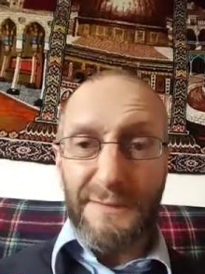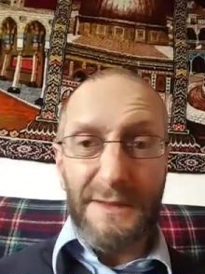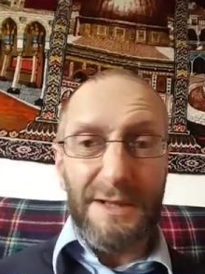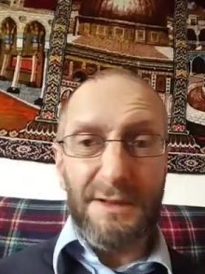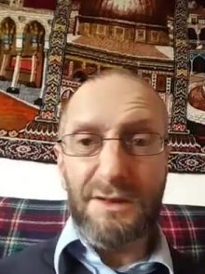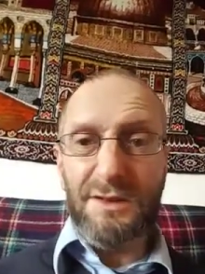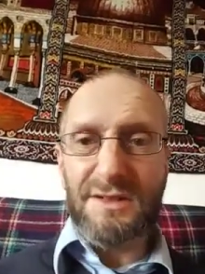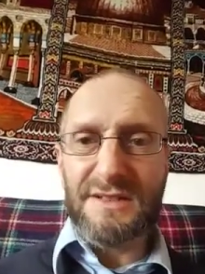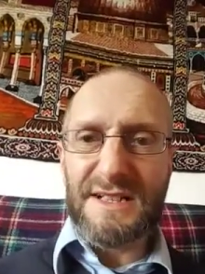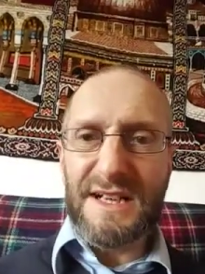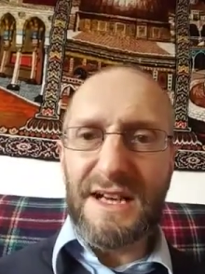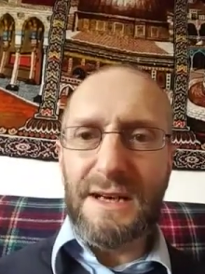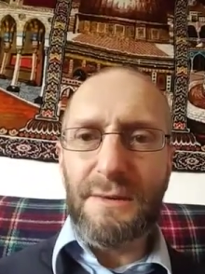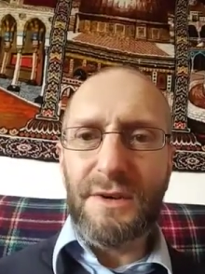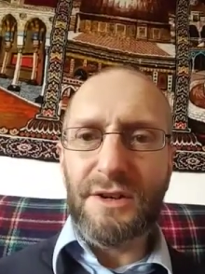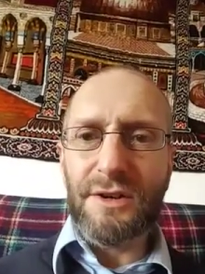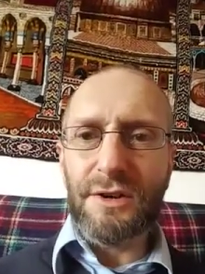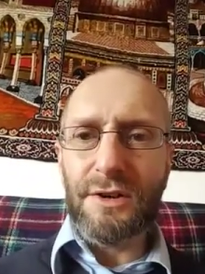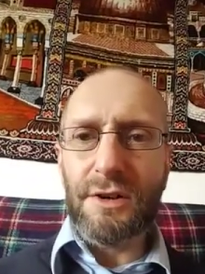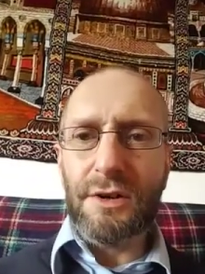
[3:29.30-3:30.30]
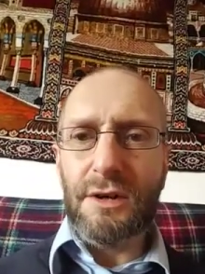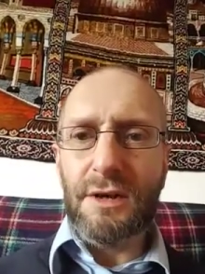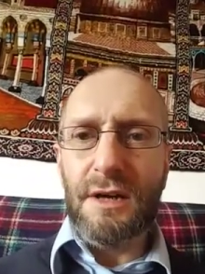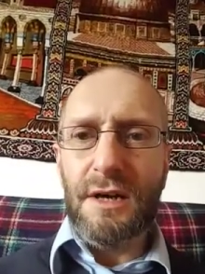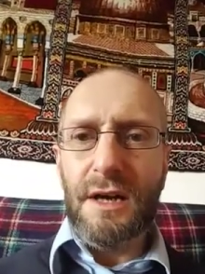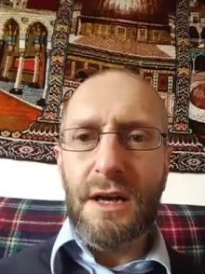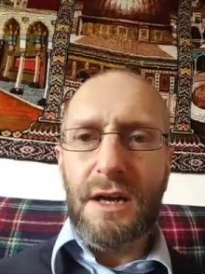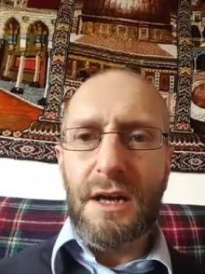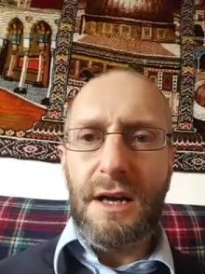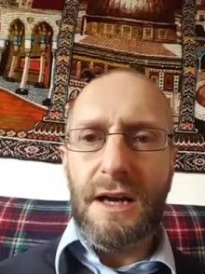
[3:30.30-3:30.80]
long time ago,
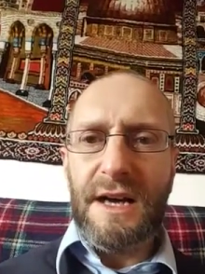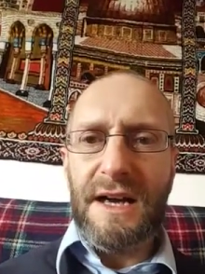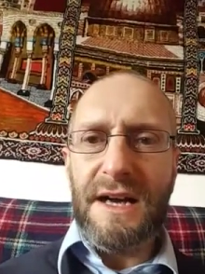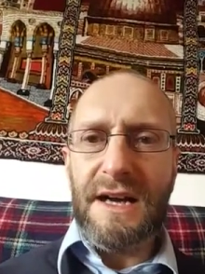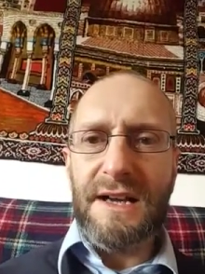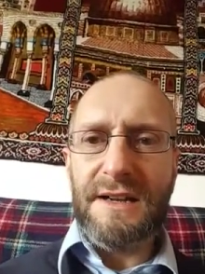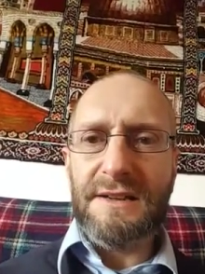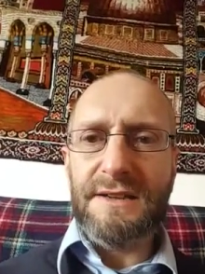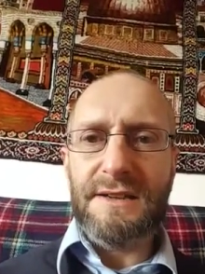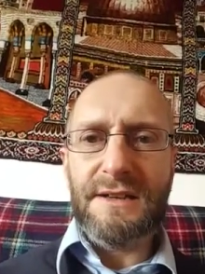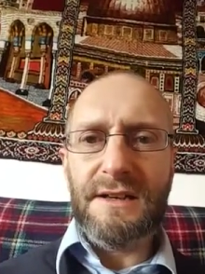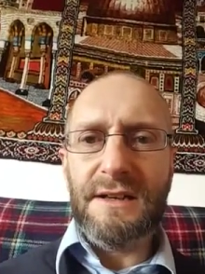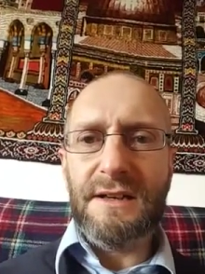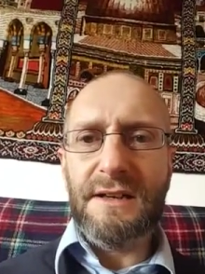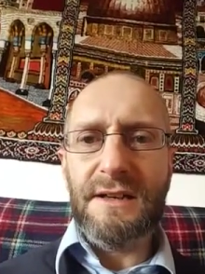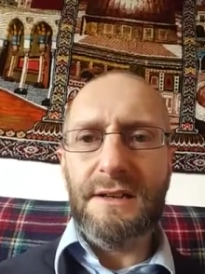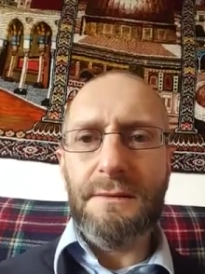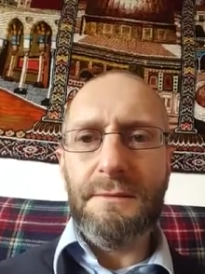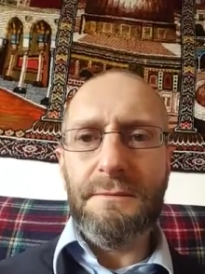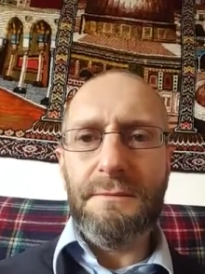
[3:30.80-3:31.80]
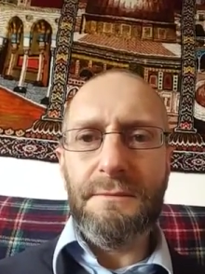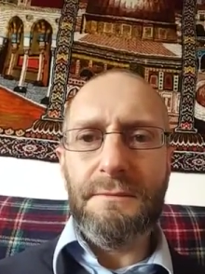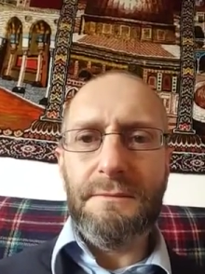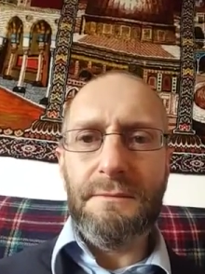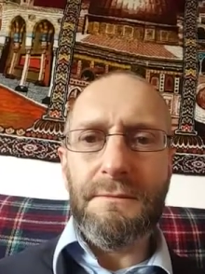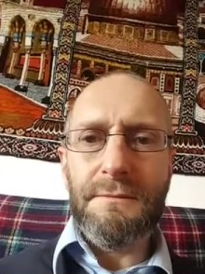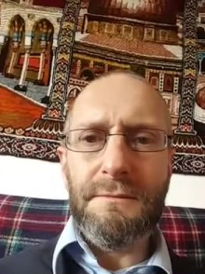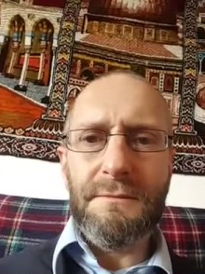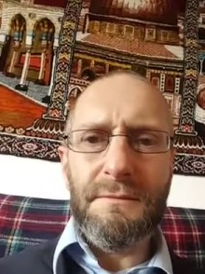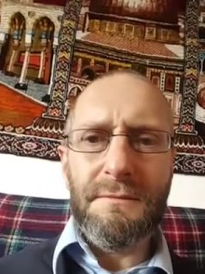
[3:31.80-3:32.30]
and
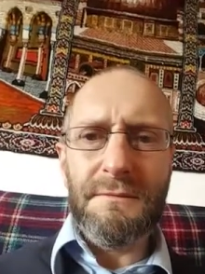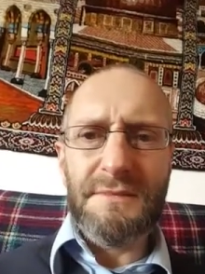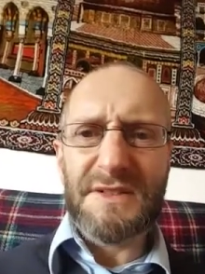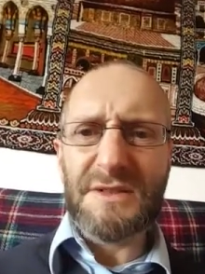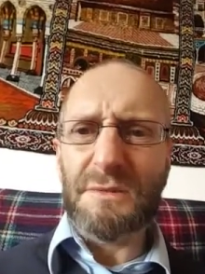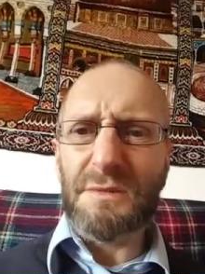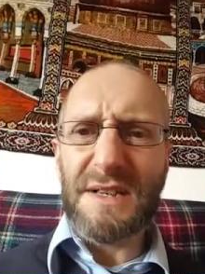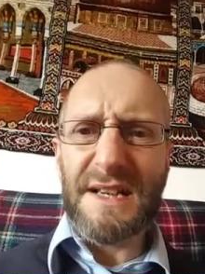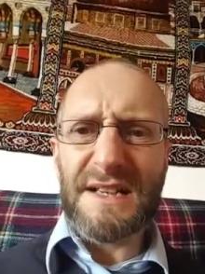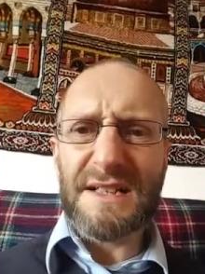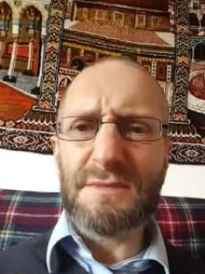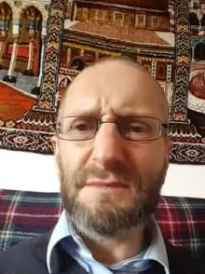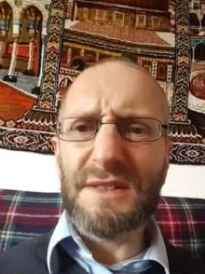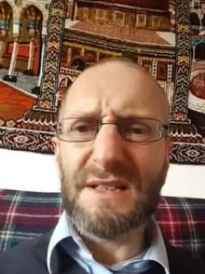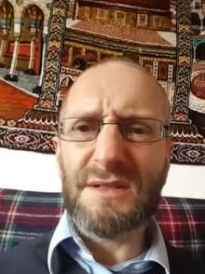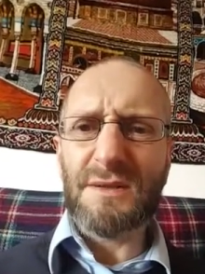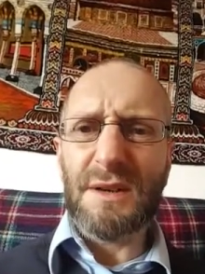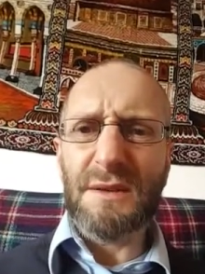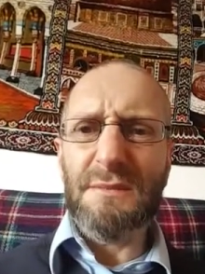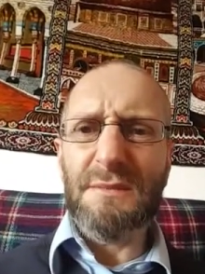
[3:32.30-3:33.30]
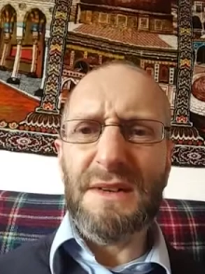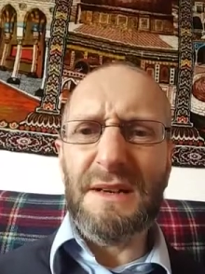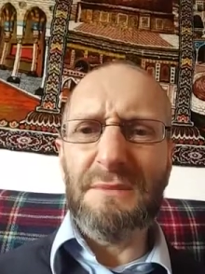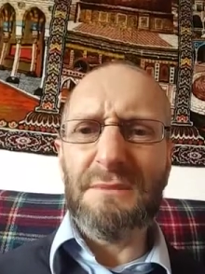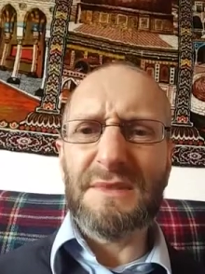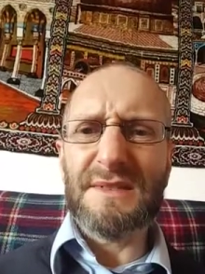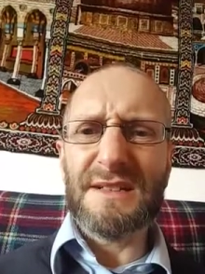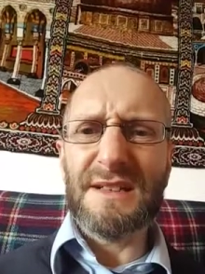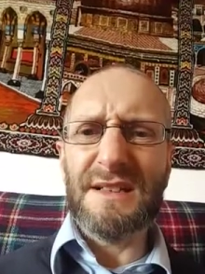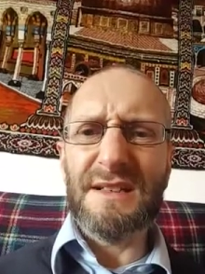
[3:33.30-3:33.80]
somebody asked me to
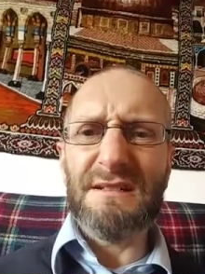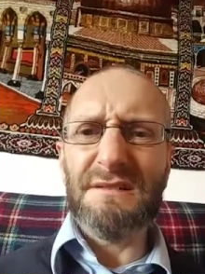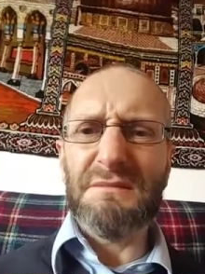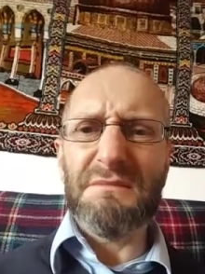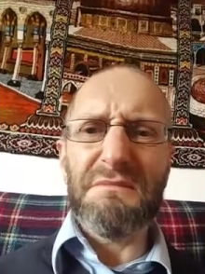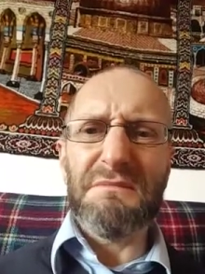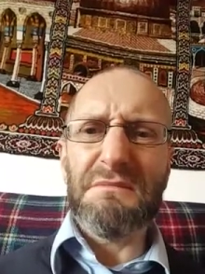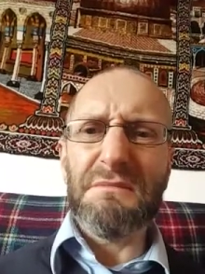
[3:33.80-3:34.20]
empty,